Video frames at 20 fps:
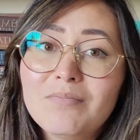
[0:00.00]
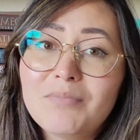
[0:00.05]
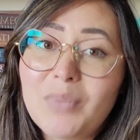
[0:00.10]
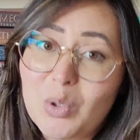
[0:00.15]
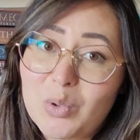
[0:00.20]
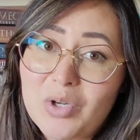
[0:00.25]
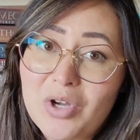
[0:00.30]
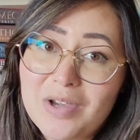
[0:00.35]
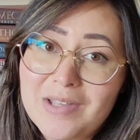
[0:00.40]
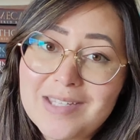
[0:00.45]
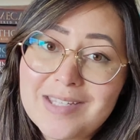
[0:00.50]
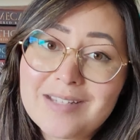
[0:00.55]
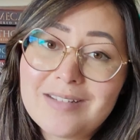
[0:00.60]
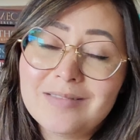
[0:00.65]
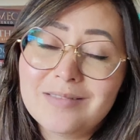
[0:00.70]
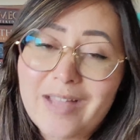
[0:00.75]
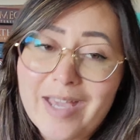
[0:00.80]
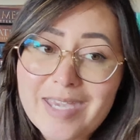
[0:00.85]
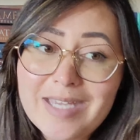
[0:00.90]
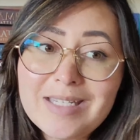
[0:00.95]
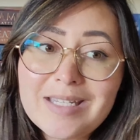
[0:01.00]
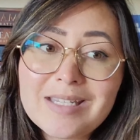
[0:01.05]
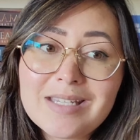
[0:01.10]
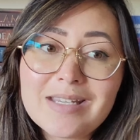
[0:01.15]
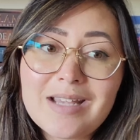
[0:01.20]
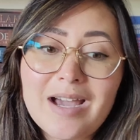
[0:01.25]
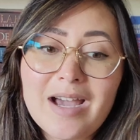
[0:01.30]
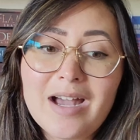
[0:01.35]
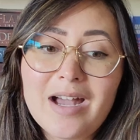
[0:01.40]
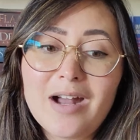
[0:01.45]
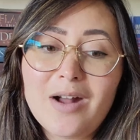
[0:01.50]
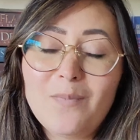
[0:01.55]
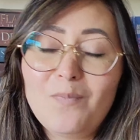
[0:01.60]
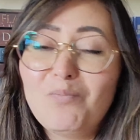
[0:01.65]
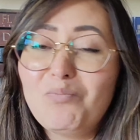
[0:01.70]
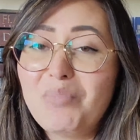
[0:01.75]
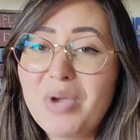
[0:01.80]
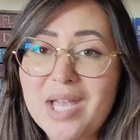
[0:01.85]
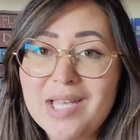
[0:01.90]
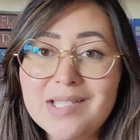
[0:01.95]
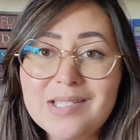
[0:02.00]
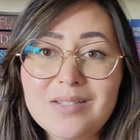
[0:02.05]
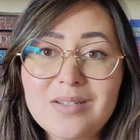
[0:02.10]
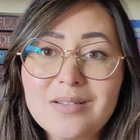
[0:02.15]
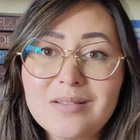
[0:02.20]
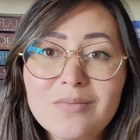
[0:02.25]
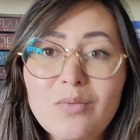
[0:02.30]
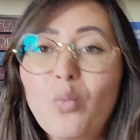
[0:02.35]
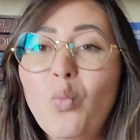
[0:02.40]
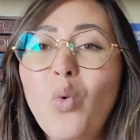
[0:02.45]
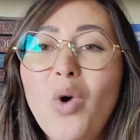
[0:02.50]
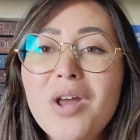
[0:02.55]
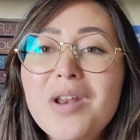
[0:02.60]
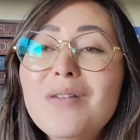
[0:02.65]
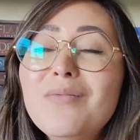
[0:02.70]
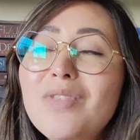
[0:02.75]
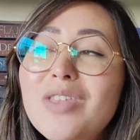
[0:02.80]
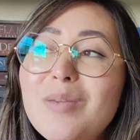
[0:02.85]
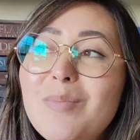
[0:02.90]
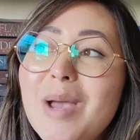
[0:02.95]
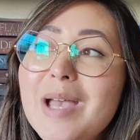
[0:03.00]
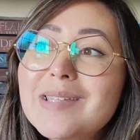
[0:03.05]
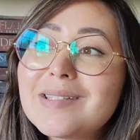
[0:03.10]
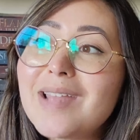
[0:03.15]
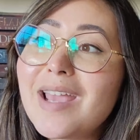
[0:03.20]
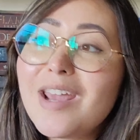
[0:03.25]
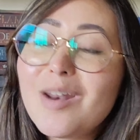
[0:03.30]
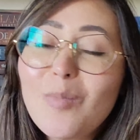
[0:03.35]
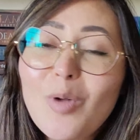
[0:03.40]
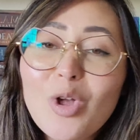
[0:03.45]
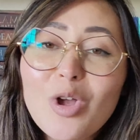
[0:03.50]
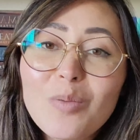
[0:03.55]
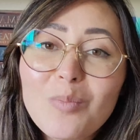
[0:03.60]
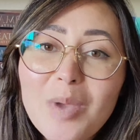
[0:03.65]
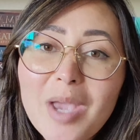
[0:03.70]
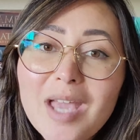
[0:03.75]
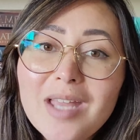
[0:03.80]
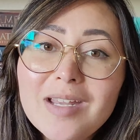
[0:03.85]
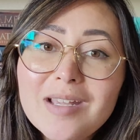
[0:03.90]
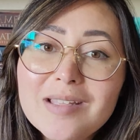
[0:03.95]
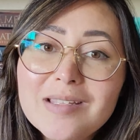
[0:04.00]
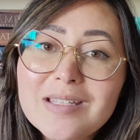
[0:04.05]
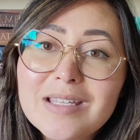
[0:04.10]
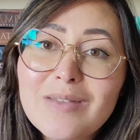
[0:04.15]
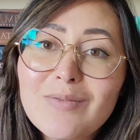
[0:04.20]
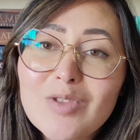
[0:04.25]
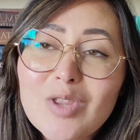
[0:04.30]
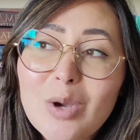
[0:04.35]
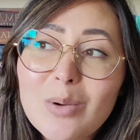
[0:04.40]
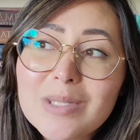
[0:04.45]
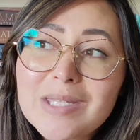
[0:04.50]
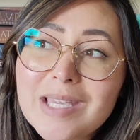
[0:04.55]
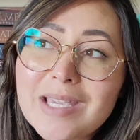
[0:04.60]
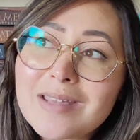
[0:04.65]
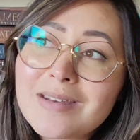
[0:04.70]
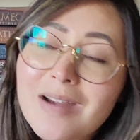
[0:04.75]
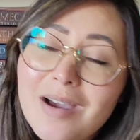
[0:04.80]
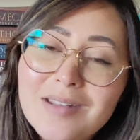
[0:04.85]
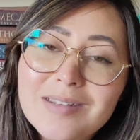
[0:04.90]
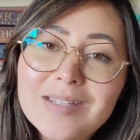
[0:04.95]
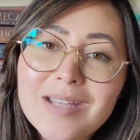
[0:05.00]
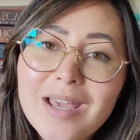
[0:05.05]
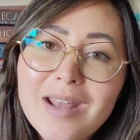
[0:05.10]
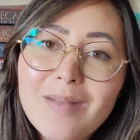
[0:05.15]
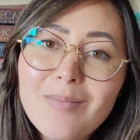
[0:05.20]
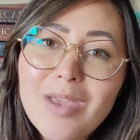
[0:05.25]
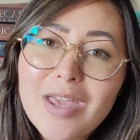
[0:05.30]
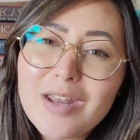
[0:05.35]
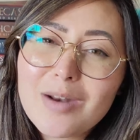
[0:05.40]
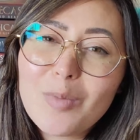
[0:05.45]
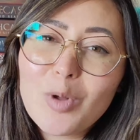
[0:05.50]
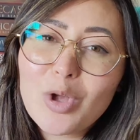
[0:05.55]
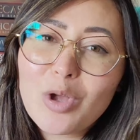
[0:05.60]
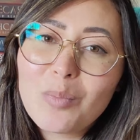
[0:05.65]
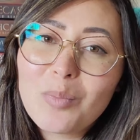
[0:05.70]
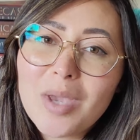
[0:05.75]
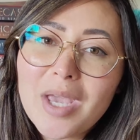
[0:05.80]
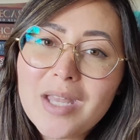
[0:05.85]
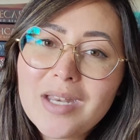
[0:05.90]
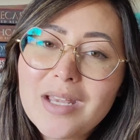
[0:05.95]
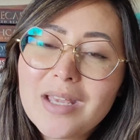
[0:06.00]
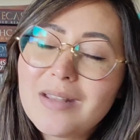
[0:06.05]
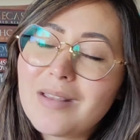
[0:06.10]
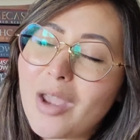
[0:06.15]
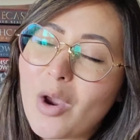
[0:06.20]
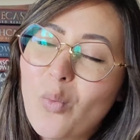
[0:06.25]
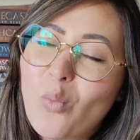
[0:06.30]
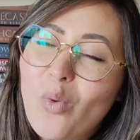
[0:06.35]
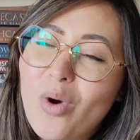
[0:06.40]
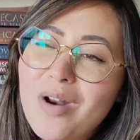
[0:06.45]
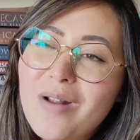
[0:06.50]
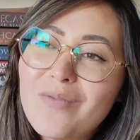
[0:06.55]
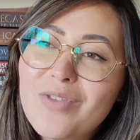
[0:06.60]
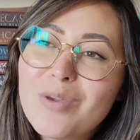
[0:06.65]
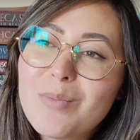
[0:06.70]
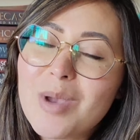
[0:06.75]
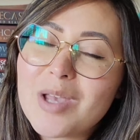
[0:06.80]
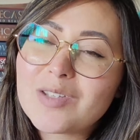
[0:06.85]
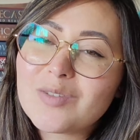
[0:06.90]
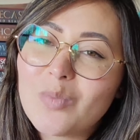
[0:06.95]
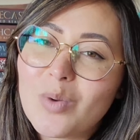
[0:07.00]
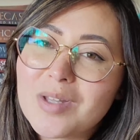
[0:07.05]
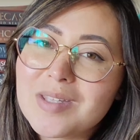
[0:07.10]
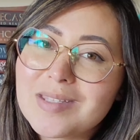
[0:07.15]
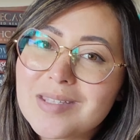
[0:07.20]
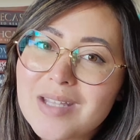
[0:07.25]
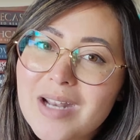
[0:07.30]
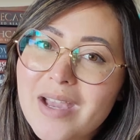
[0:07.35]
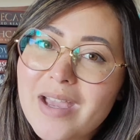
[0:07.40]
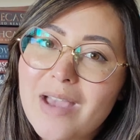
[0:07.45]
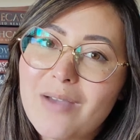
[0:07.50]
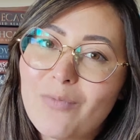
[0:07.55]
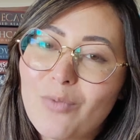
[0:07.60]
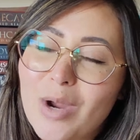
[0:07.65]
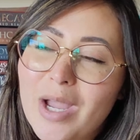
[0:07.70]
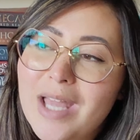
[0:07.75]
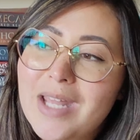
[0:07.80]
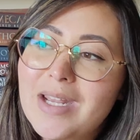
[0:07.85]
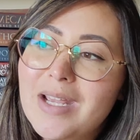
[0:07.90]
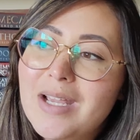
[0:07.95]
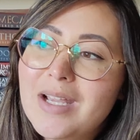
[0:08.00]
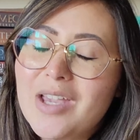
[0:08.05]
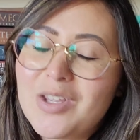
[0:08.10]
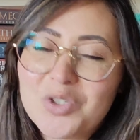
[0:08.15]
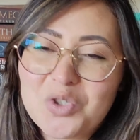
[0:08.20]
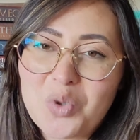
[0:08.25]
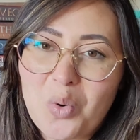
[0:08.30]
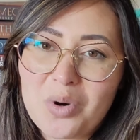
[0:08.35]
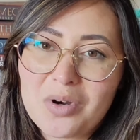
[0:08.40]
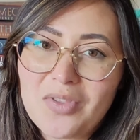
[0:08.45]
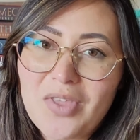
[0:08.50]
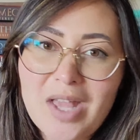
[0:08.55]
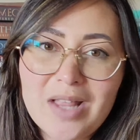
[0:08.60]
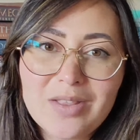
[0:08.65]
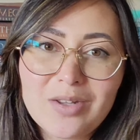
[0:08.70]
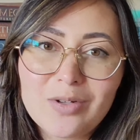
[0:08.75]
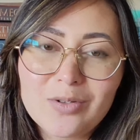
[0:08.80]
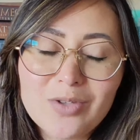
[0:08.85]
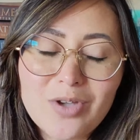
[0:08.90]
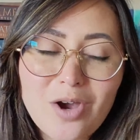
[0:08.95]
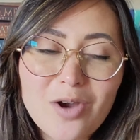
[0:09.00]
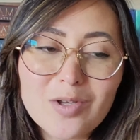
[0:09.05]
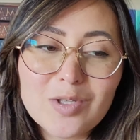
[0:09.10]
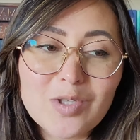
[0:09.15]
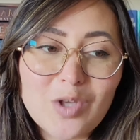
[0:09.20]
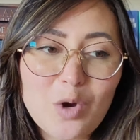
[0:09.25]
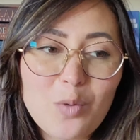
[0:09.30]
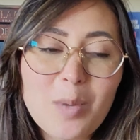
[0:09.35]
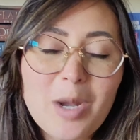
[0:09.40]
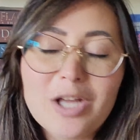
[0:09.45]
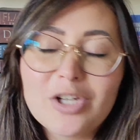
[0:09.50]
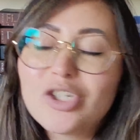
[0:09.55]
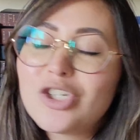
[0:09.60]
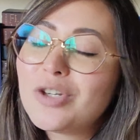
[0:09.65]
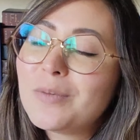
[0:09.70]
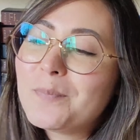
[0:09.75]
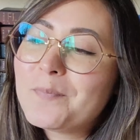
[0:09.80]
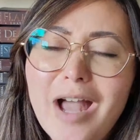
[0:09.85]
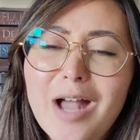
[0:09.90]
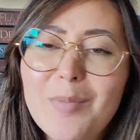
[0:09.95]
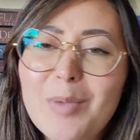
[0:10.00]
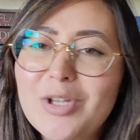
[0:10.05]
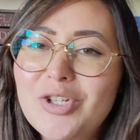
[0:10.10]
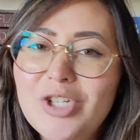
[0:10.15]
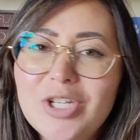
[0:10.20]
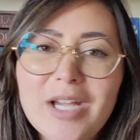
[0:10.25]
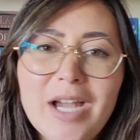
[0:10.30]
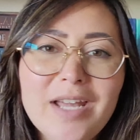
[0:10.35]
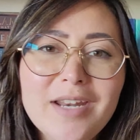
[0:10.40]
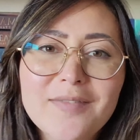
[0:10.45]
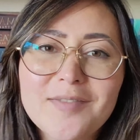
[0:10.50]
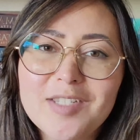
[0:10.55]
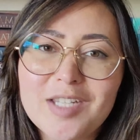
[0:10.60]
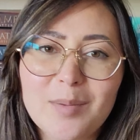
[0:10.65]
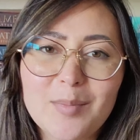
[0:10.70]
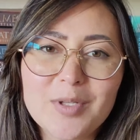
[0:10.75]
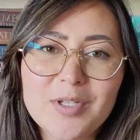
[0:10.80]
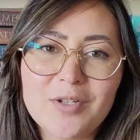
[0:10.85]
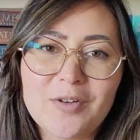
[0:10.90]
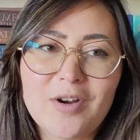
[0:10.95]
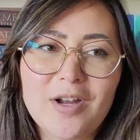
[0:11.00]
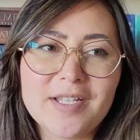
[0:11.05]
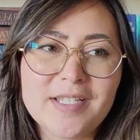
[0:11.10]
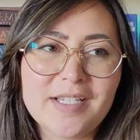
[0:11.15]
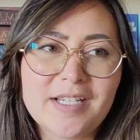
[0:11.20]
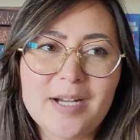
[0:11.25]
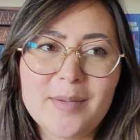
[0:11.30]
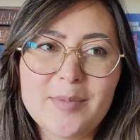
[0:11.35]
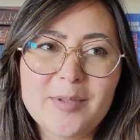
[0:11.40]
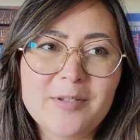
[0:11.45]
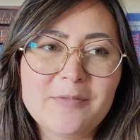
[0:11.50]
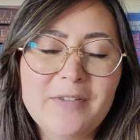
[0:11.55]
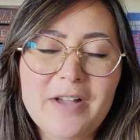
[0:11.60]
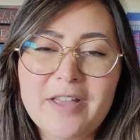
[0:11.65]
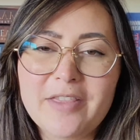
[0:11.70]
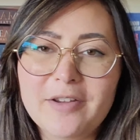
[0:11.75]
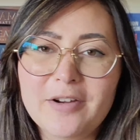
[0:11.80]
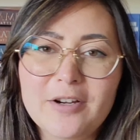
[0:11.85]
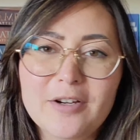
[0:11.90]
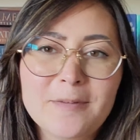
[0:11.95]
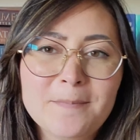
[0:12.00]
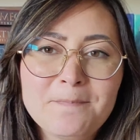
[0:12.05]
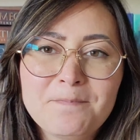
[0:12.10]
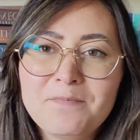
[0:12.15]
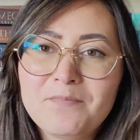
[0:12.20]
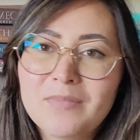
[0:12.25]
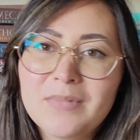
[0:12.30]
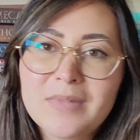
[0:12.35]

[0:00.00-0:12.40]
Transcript: Bone Dog is a delight. Uh, best, one of the best animal companions, even though it's like an undead animal companion, like one of the best ones that I have read. I adored that little dog so much. Um, and she kind of stumbles across a couple of other